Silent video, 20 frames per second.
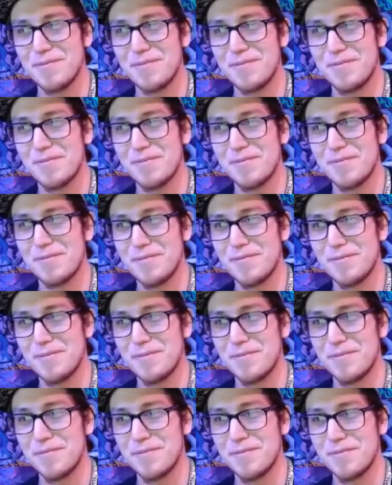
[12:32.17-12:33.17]

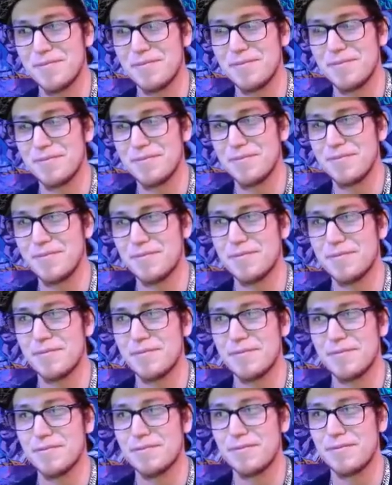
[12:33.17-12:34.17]

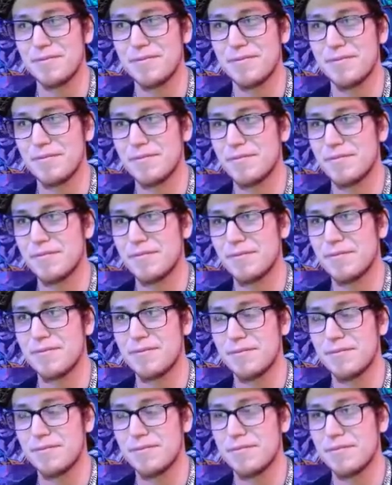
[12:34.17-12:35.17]

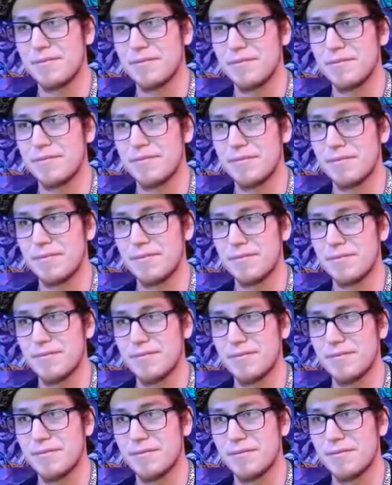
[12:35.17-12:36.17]

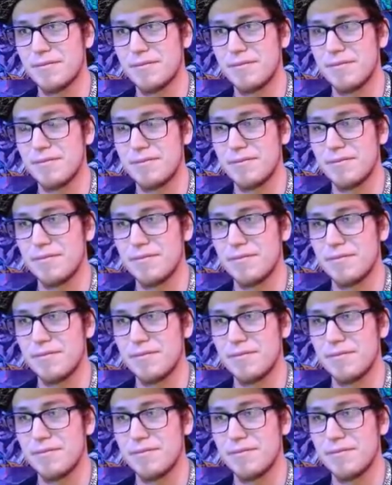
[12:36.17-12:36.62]
This person isn't speaking.